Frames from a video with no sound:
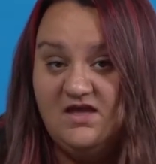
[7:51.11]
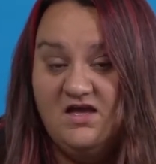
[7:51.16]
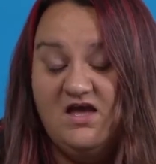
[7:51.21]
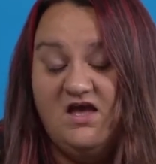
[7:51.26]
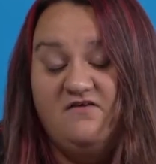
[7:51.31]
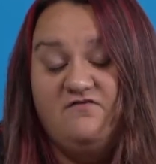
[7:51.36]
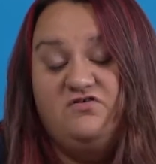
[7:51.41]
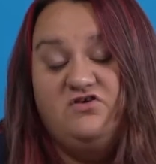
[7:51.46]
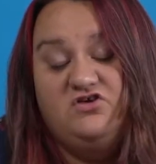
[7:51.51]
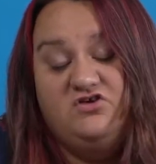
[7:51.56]

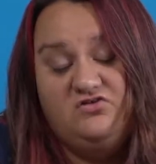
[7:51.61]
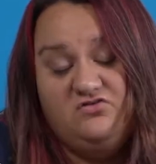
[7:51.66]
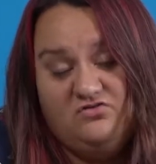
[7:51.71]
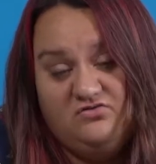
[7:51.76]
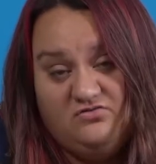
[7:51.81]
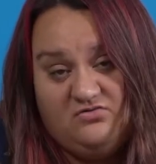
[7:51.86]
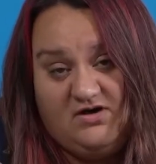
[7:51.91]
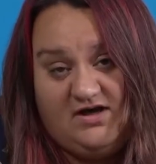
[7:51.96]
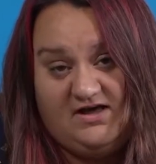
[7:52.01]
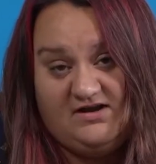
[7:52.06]
If
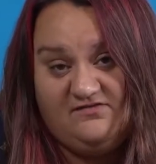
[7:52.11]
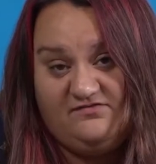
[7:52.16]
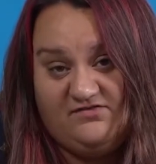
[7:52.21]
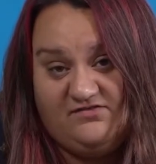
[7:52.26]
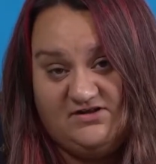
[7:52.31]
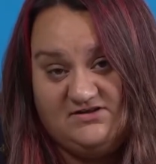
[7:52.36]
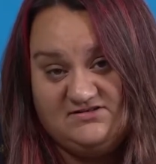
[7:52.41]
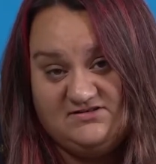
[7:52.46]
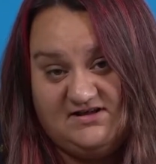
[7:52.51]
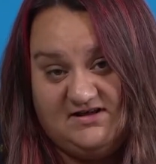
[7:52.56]
you had a
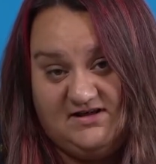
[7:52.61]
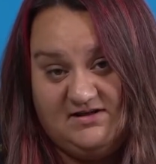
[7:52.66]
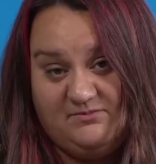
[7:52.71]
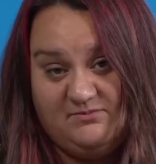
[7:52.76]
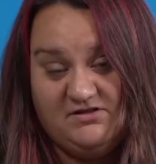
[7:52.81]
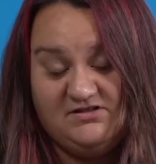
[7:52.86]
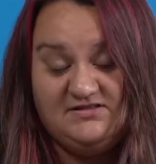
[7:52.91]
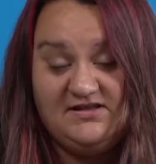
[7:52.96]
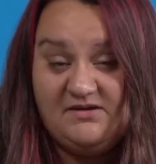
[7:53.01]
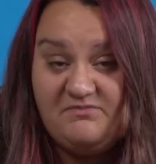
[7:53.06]
fun time,
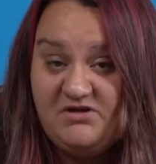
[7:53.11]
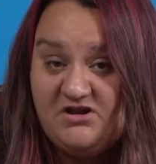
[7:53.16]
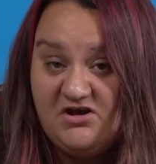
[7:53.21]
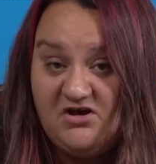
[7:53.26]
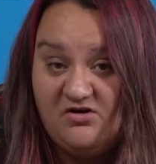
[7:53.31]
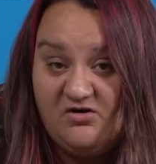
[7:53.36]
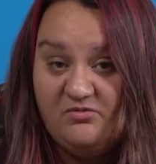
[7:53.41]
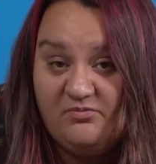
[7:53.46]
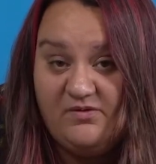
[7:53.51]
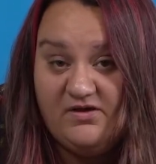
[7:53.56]
let me
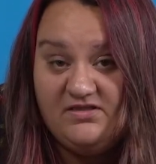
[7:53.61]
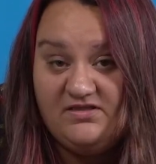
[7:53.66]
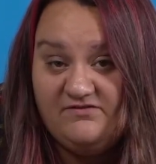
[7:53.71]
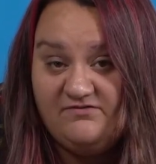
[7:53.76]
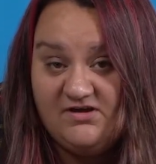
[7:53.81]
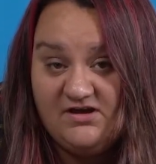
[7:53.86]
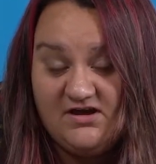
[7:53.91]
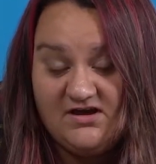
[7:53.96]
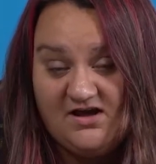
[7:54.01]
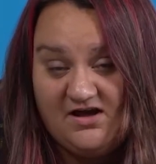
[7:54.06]
know by
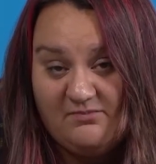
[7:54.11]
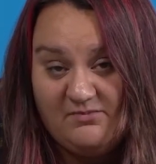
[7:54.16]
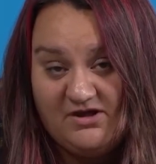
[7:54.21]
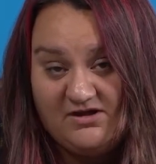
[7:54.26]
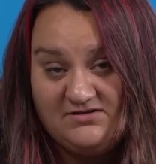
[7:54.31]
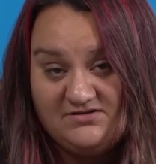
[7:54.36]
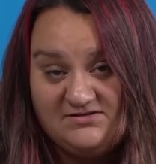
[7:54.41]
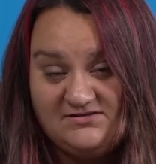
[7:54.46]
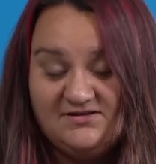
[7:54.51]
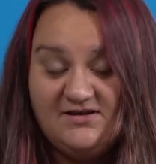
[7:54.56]
leaving a
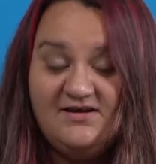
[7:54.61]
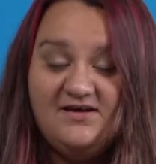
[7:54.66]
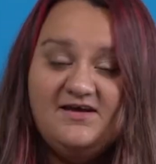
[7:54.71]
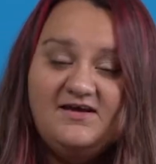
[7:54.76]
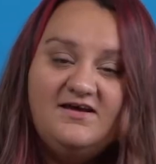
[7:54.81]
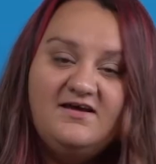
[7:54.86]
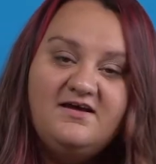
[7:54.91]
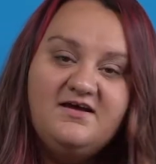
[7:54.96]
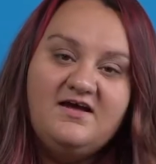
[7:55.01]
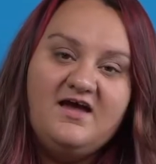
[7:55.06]
comment
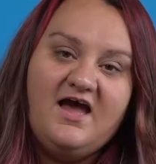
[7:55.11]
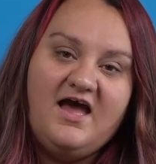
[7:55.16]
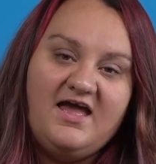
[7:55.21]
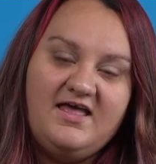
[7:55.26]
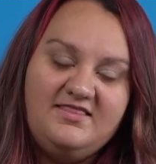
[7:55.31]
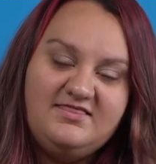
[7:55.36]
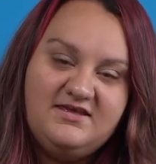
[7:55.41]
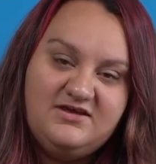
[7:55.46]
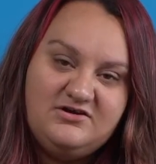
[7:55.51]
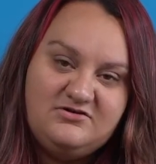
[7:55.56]

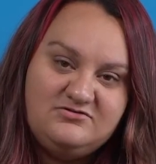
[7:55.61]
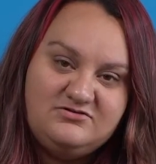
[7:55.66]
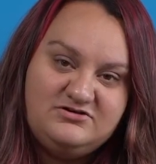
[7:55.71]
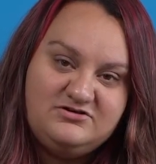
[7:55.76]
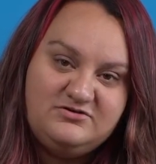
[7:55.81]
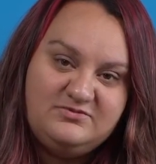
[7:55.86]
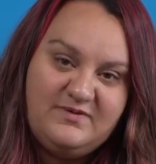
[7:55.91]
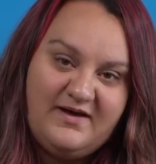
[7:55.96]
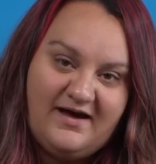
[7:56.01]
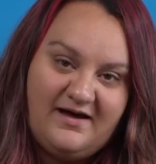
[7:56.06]
in the
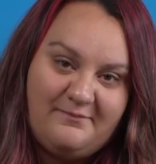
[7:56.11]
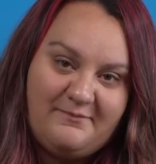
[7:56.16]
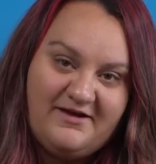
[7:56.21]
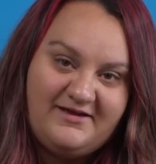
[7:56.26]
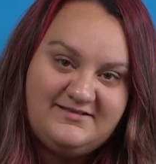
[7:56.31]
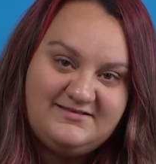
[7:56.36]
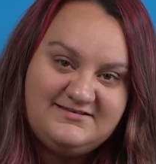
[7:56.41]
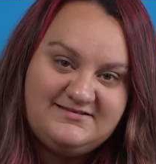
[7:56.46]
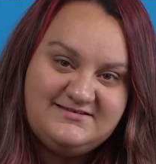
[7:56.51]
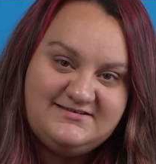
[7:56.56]
YouTube
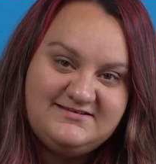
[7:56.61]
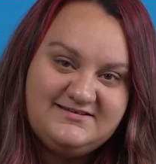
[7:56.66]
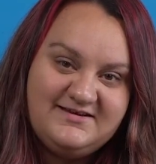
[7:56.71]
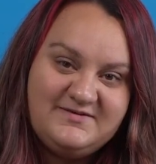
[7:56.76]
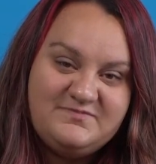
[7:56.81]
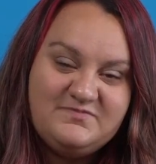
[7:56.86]
comments.